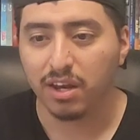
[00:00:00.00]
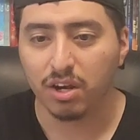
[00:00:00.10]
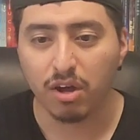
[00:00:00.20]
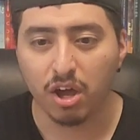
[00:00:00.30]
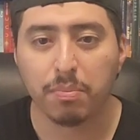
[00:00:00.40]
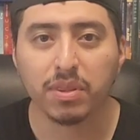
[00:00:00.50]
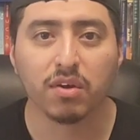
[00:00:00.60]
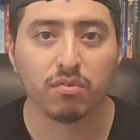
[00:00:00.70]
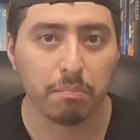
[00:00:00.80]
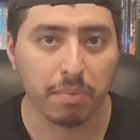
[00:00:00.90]
helping
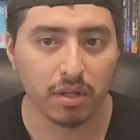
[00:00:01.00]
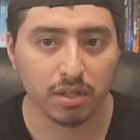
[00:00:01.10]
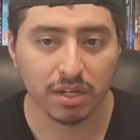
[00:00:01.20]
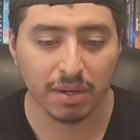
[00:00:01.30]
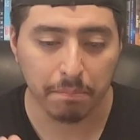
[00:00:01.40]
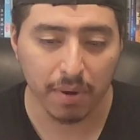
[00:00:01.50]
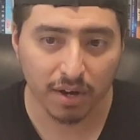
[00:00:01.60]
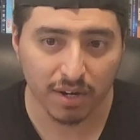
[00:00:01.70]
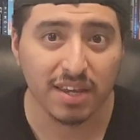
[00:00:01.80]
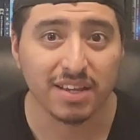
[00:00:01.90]
the rebellion,
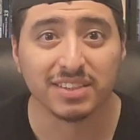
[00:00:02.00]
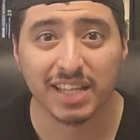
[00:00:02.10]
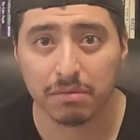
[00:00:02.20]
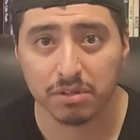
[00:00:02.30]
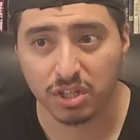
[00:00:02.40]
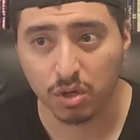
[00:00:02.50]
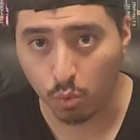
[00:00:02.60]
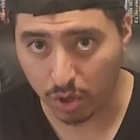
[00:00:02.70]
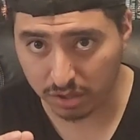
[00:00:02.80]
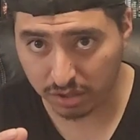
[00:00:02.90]
barely establishing
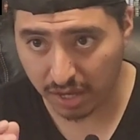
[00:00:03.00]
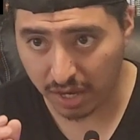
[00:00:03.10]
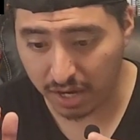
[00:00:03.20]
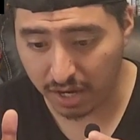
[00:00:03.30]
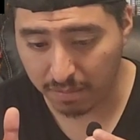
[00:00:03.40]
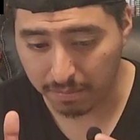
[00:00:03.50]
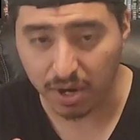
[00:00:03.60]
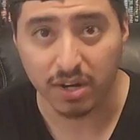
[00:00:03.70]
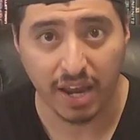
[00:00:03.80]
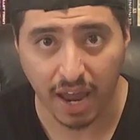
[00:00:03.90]
what they
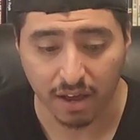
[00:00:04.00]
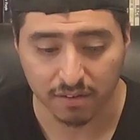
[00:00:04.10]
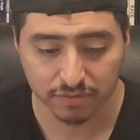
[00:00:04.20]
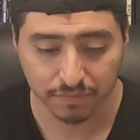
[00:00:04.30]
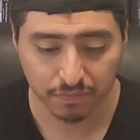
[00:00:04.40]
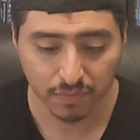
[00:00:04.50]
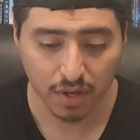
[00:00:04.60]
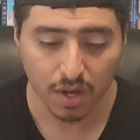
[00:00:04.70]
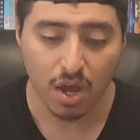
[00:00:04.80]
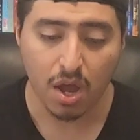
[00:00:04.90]
barely have.
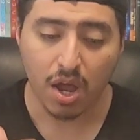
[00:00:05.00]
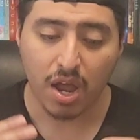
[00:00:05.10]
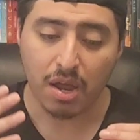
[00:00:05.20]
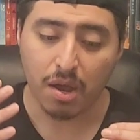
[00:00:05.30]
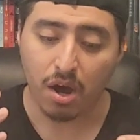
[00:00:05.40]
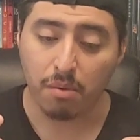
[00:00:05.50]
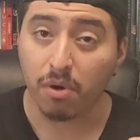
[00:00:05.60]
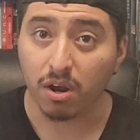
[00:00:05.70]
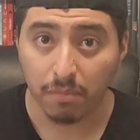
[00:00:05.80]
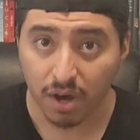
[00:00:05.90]

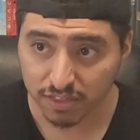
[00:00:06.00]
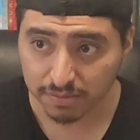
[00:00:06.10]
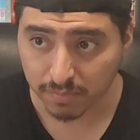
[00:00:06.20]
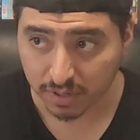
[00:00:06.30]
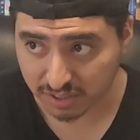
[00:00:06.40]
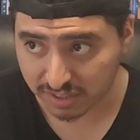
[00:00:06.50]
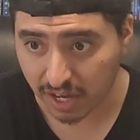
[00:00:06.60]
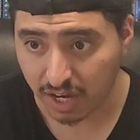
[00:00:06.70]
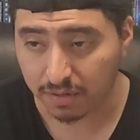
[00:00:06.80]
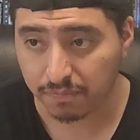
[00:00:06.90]
Mon Mothma's
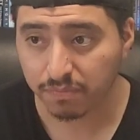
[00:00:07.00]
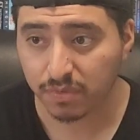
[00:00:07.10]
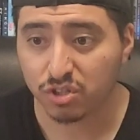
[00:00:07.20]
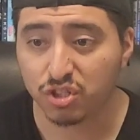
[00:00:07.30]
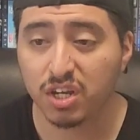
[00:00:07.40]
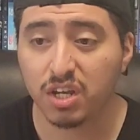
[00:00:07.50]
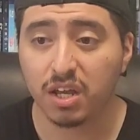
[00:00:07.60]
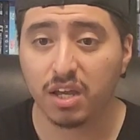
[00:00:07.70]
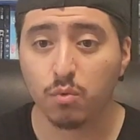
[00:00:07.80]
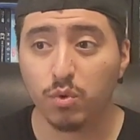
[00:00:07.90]
side,
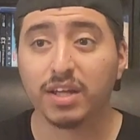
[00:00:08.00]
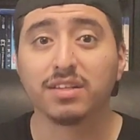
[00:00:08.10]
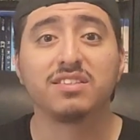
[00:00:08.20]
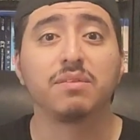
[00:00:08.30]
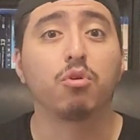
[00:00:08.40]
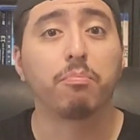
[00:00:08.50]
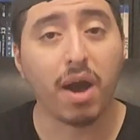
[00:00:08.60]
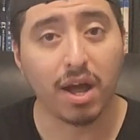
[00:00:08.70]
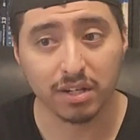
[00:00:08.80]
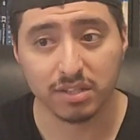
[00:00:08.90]
we get to see more
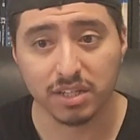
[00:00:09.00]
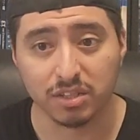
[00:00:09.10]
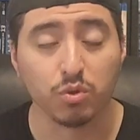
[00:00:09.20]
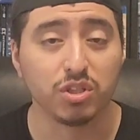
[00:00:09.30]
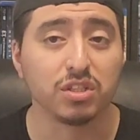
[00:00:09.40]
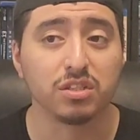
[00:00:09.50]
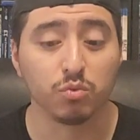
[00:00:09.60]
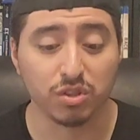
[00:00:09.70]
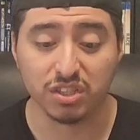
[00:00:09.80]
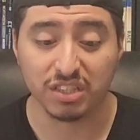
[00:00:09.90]
politics, which
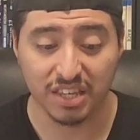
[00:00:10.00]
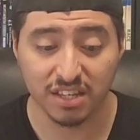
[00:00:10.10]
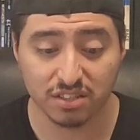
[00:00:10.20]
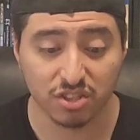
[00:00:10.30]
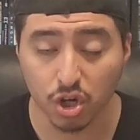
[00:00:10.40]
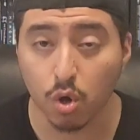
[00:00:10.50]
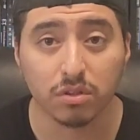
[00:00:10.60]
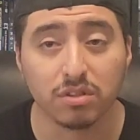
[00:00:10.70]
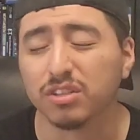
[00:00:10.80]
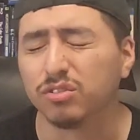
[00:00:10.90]
is this show
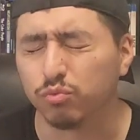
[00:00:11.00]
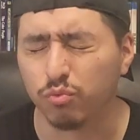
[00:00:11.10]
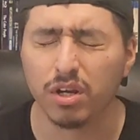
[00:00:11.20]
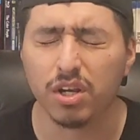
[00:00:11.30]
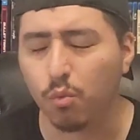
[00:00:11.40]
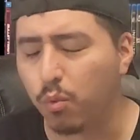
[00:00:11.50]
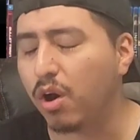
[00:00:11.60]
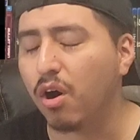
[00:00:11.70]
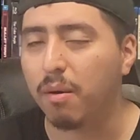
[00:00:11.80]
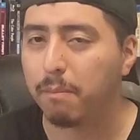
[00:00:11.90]
does really
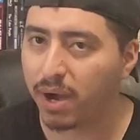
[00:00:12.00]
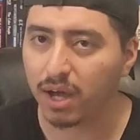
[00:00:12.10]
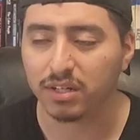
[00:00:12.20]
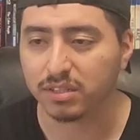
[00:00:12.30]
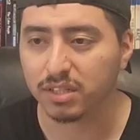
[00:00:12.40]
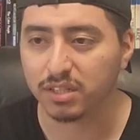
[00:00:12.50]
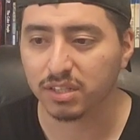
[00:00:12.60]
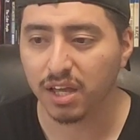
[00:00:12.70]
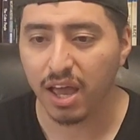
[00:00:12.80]
well on politics.